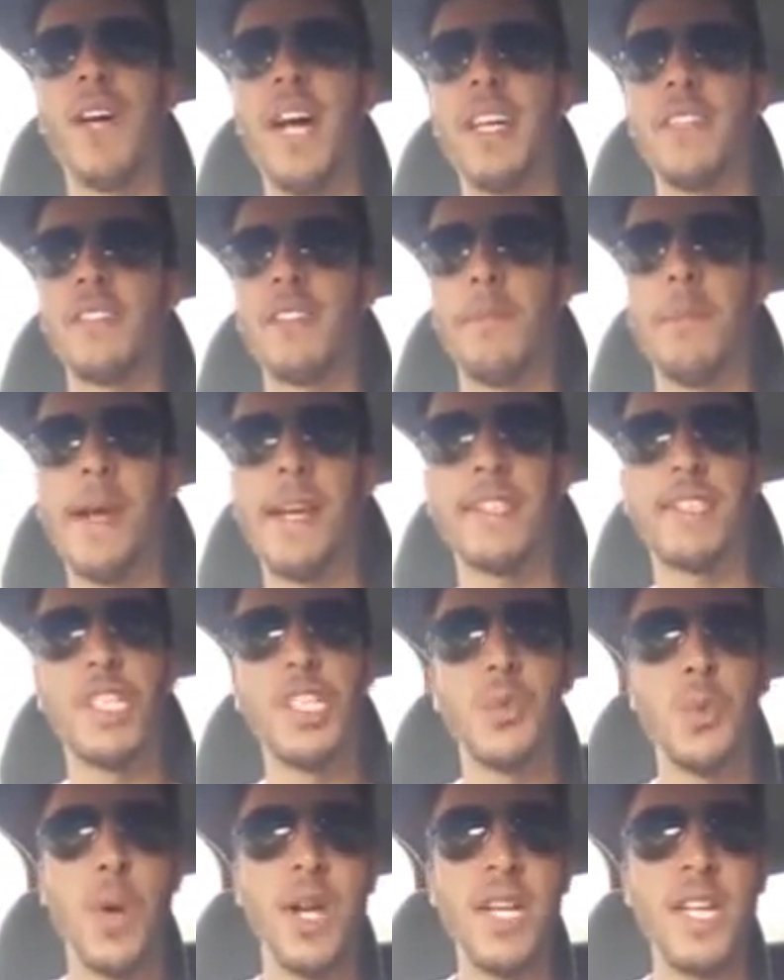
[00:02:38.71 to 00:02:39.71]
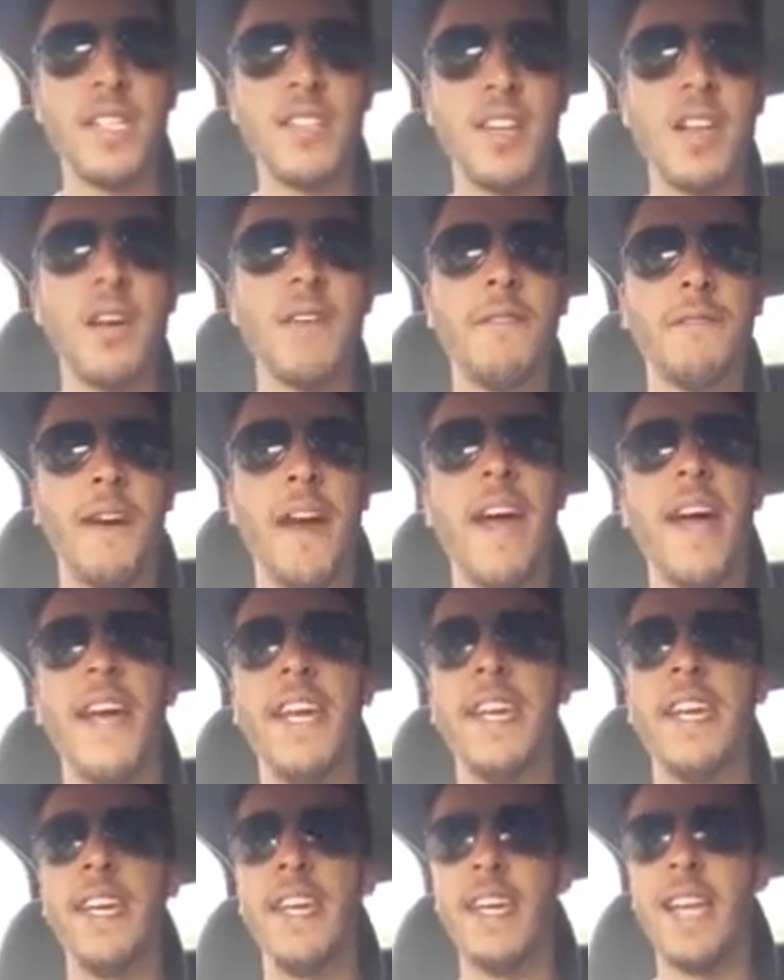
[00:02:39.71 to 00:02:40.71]
That's the message we need to
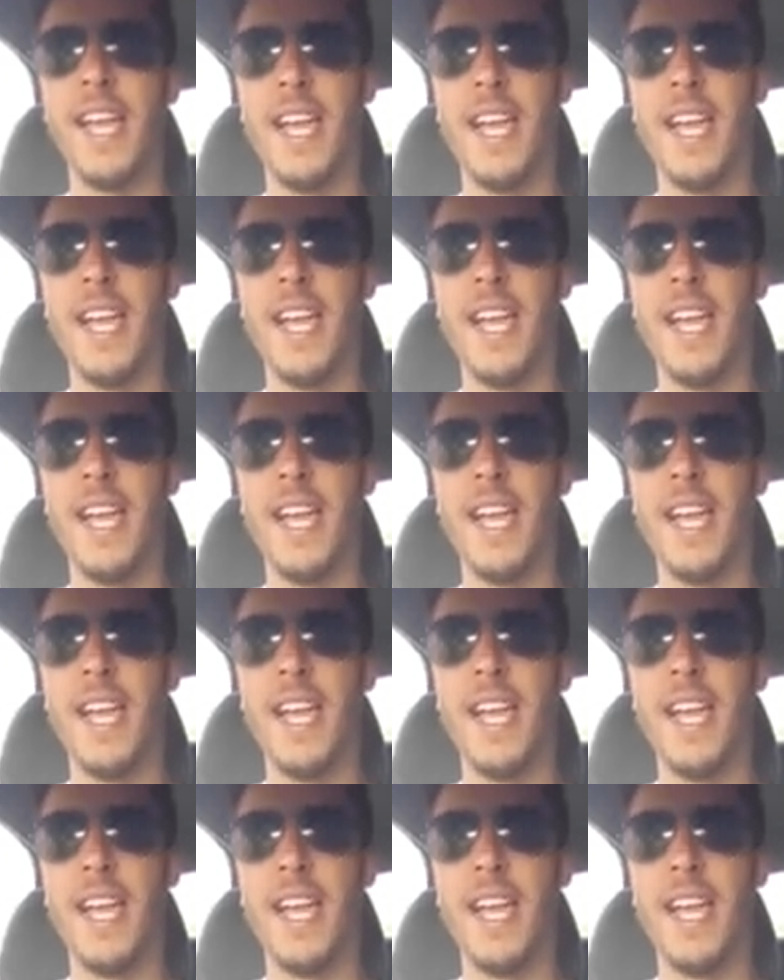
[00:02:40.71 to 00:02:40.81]
convey